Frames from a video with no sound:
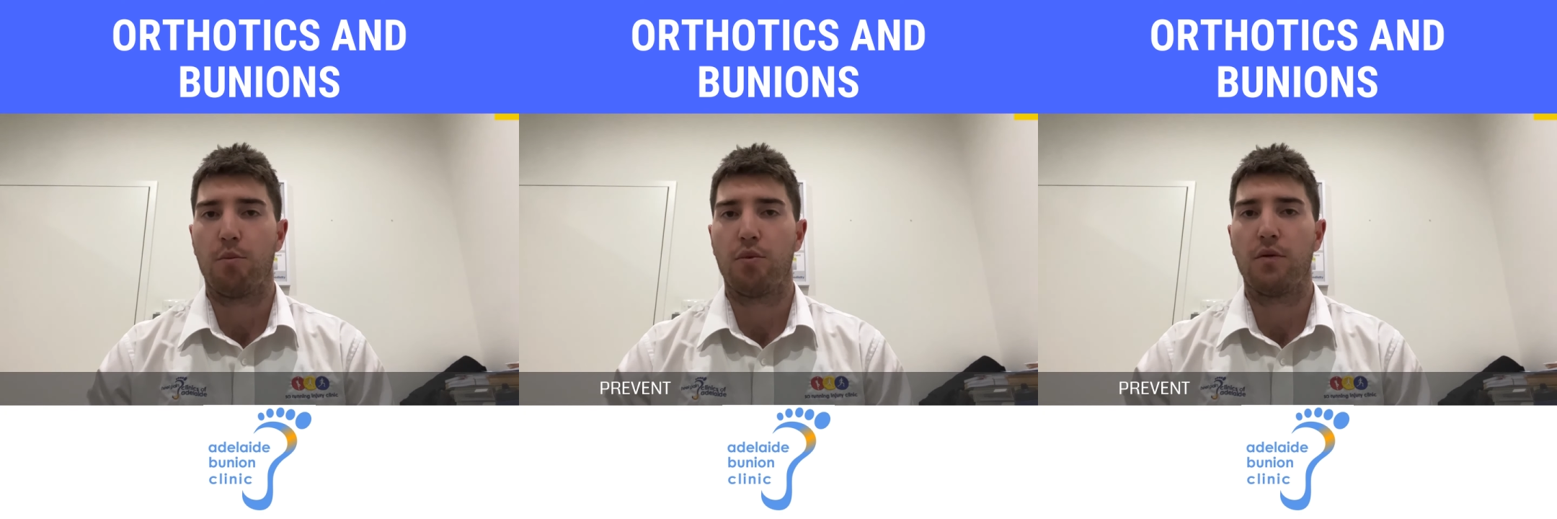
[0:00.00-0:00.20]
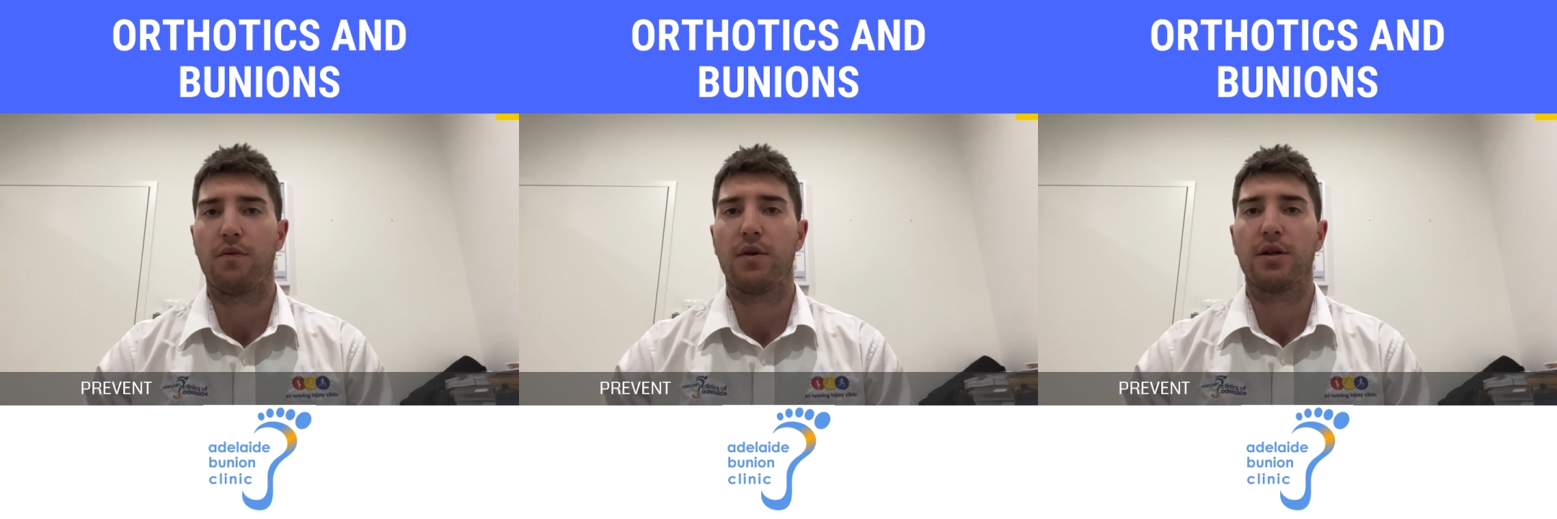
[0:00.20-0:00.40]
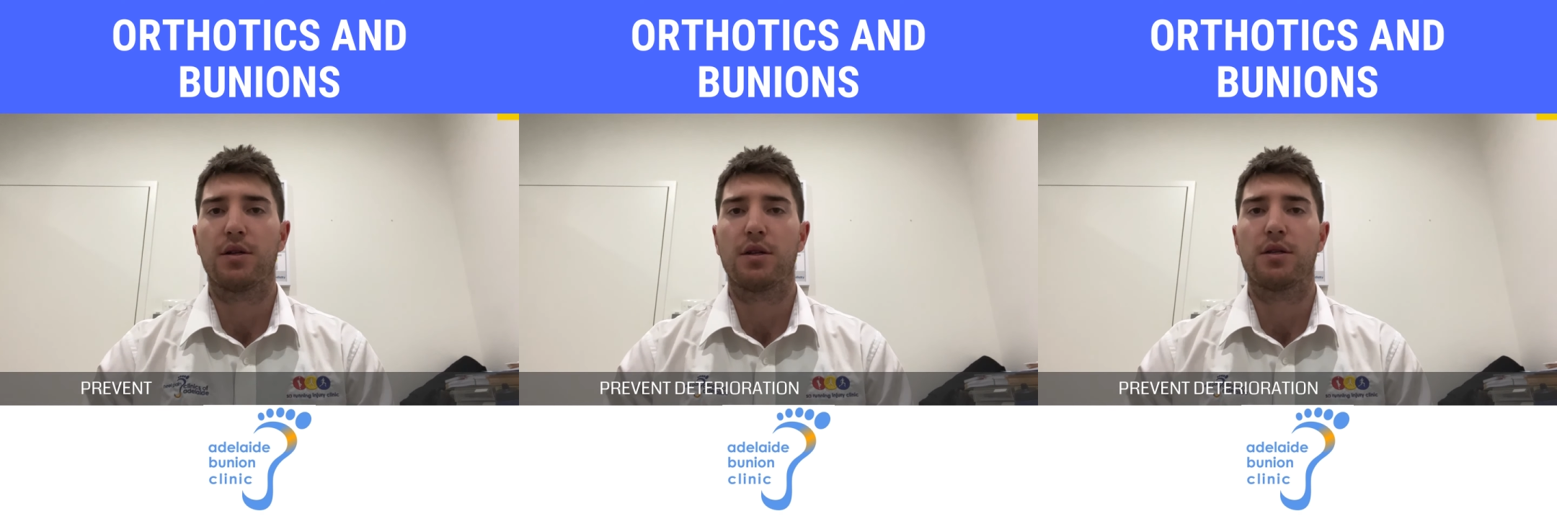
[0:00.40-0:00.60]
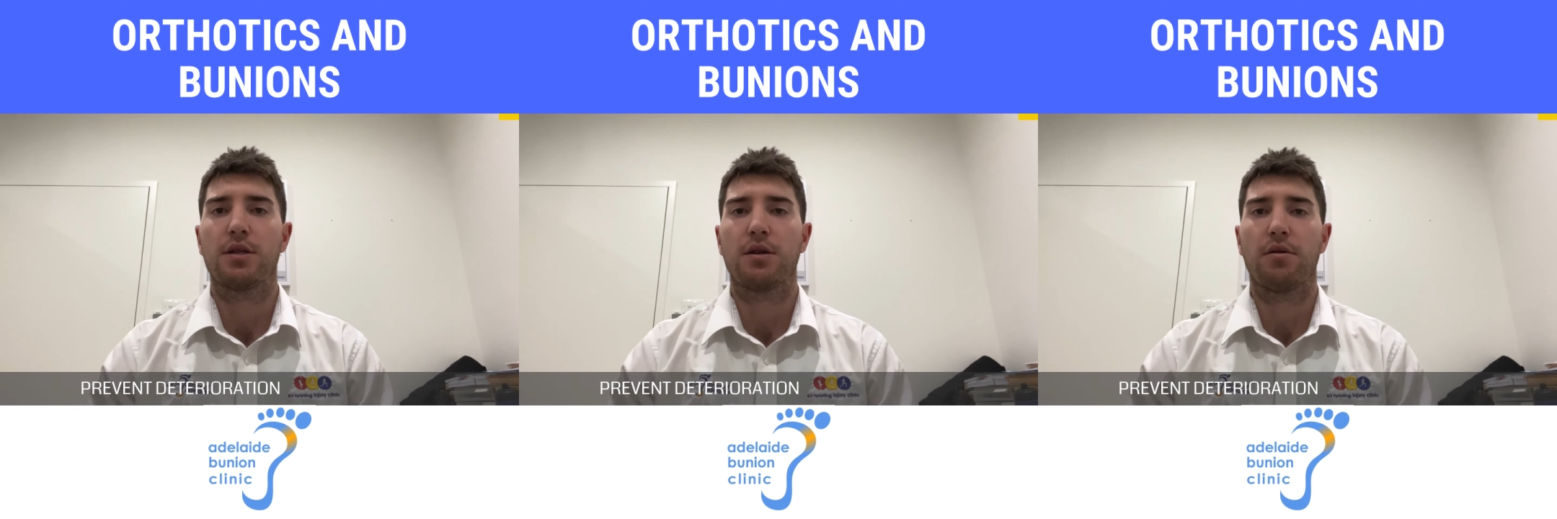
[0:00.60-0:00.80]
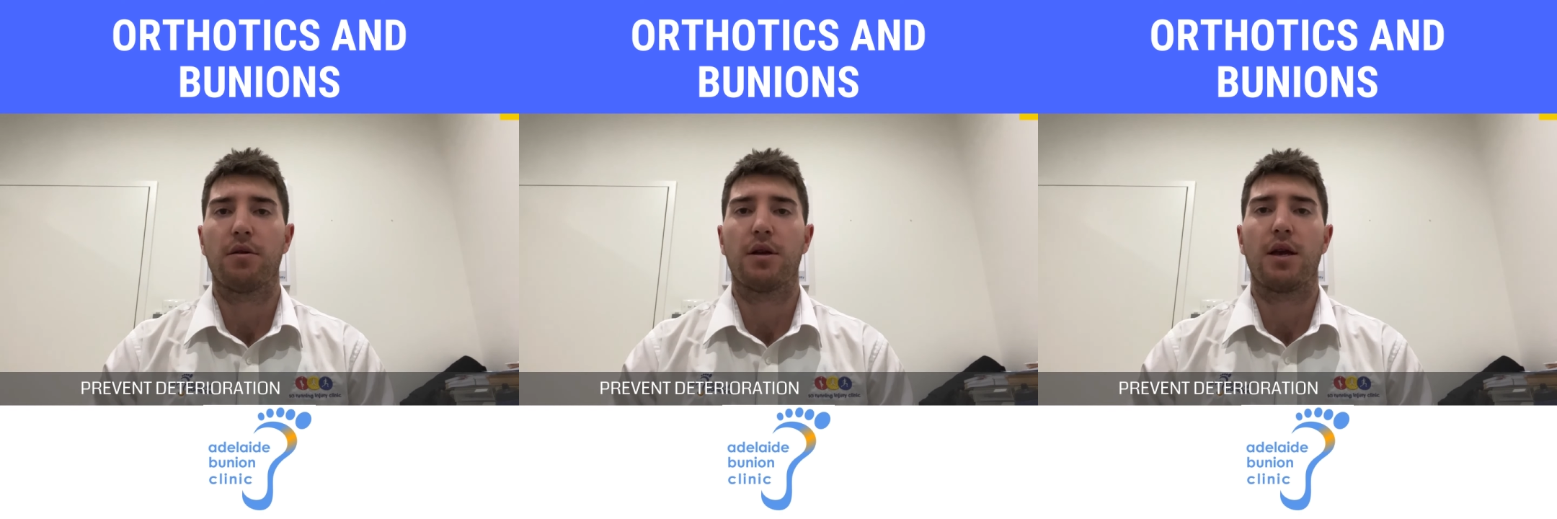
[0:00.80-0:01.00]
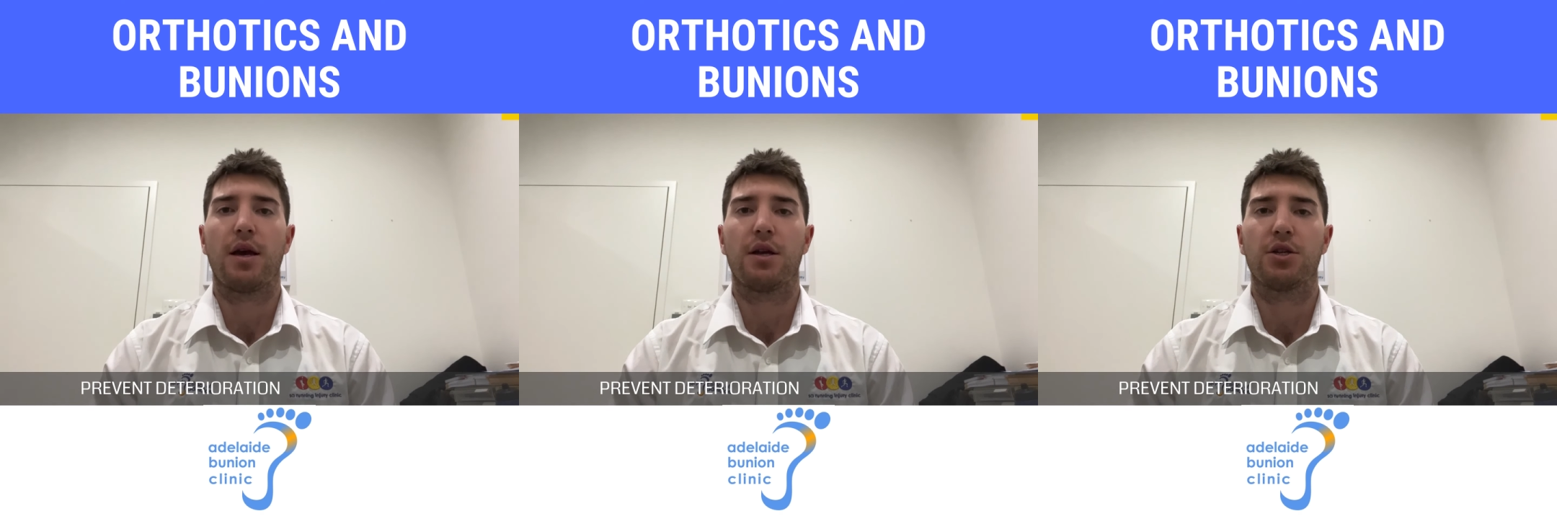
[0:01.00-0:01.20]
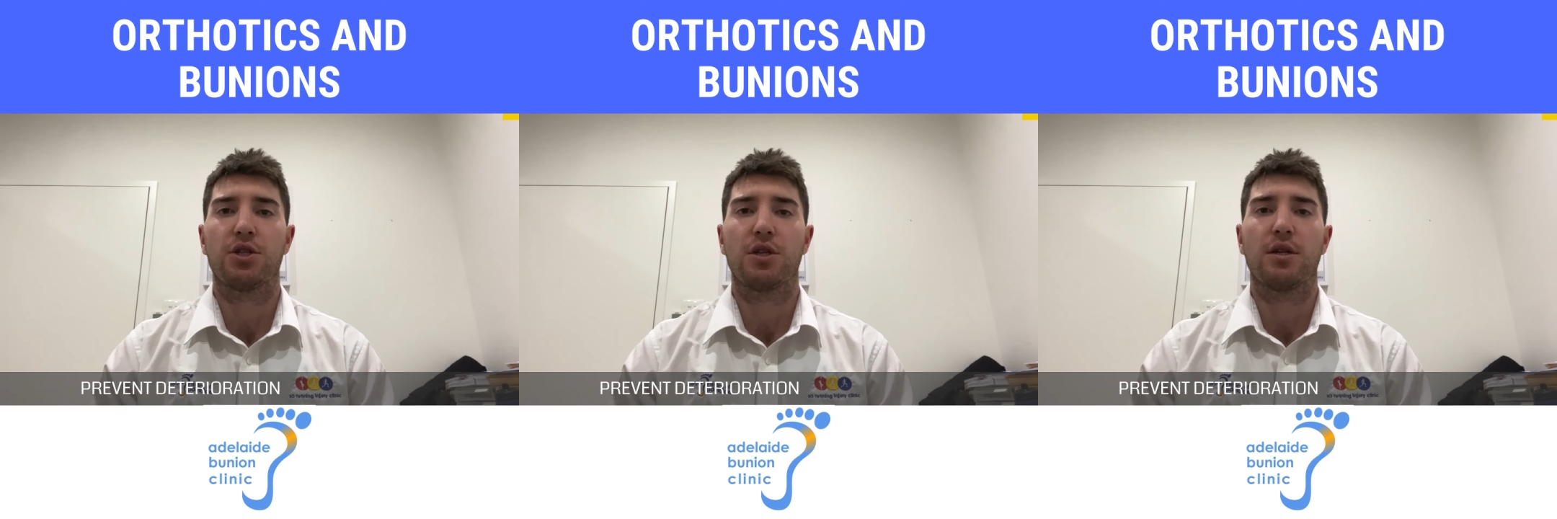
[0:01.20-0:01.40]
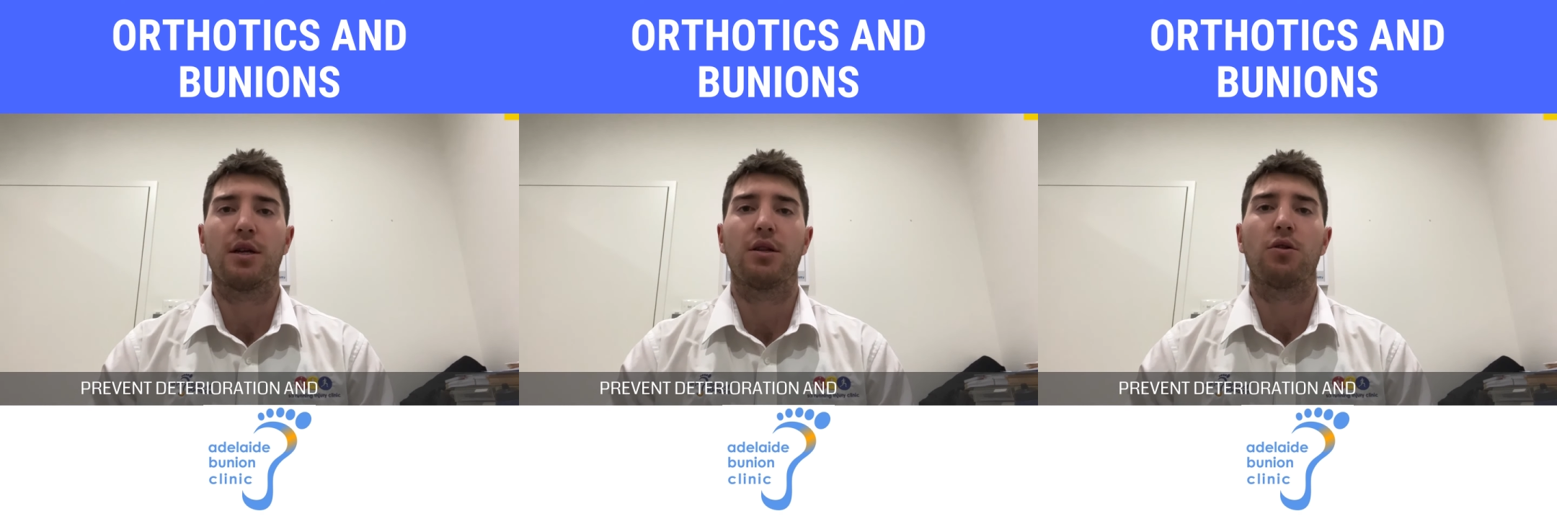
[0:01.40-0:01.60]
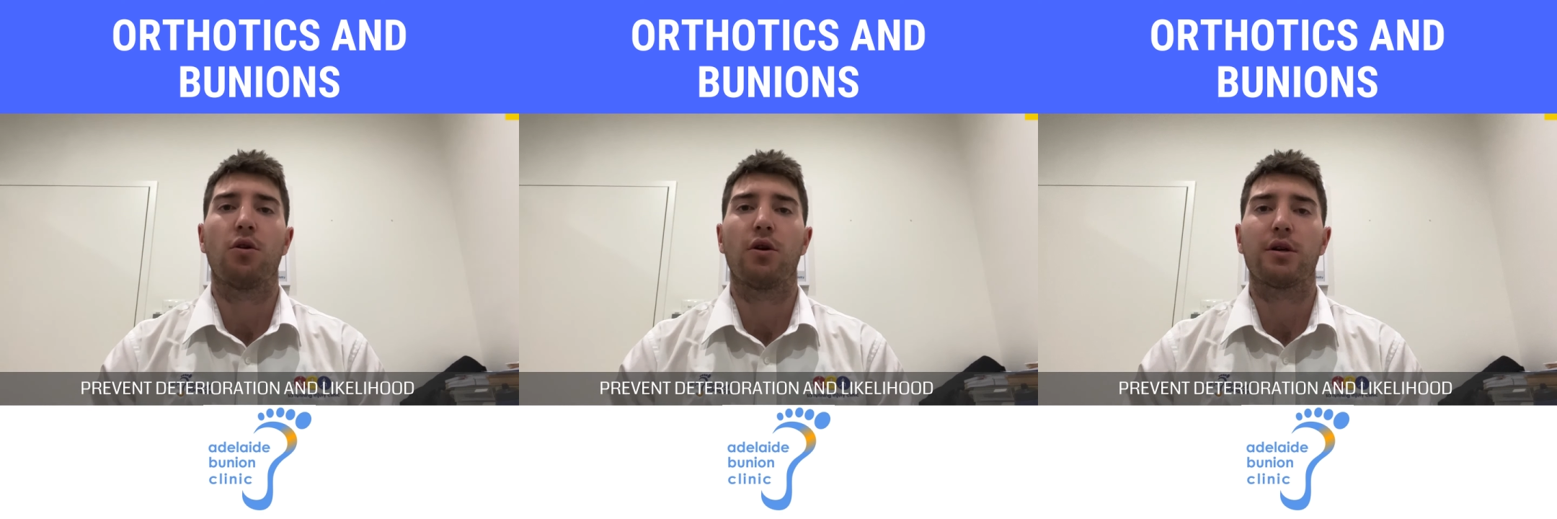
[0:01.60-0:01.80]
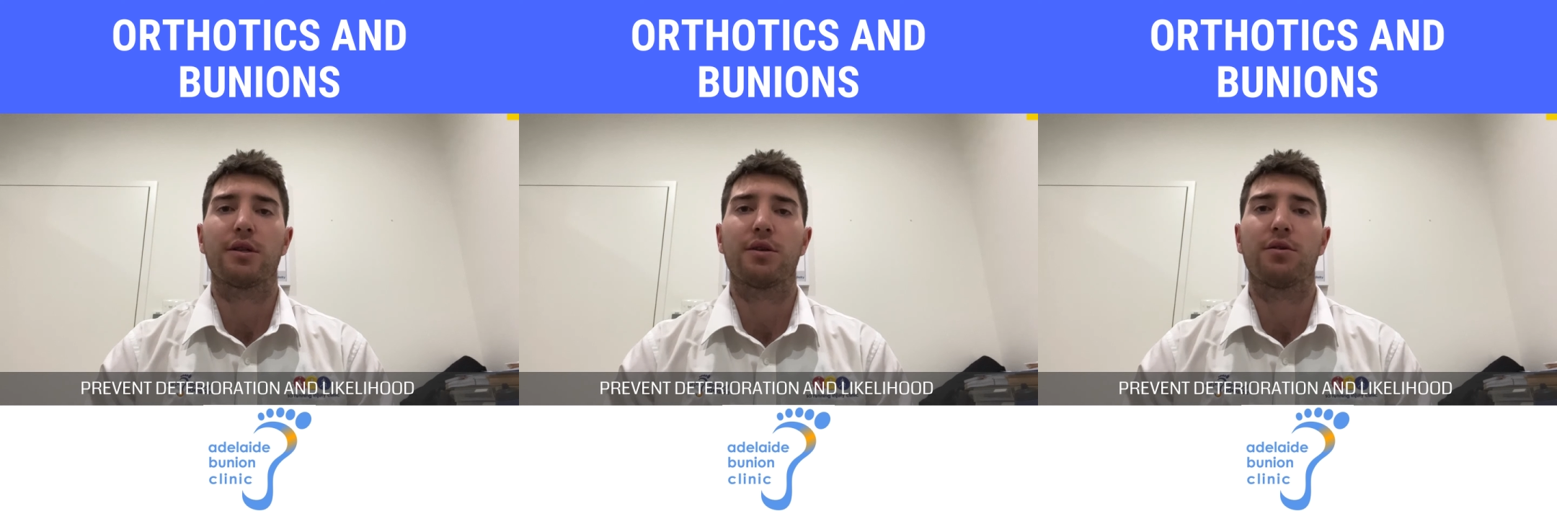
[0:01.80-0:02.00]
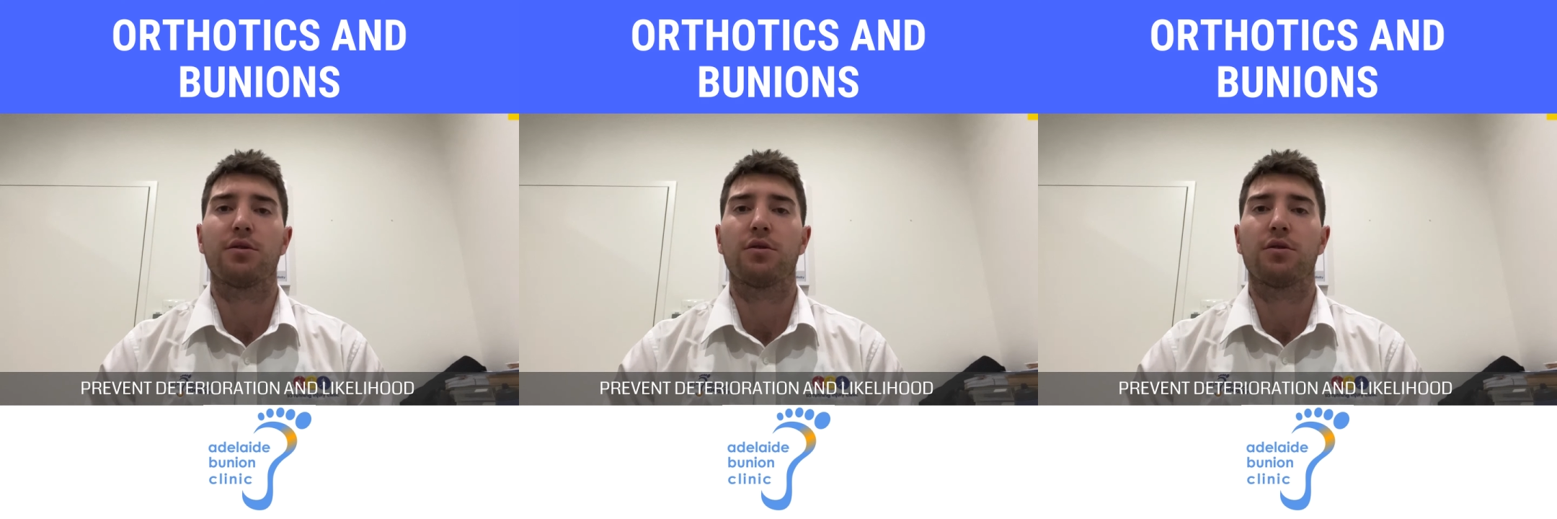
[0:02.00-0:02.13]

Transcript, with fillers: prevent deterioration and likelihood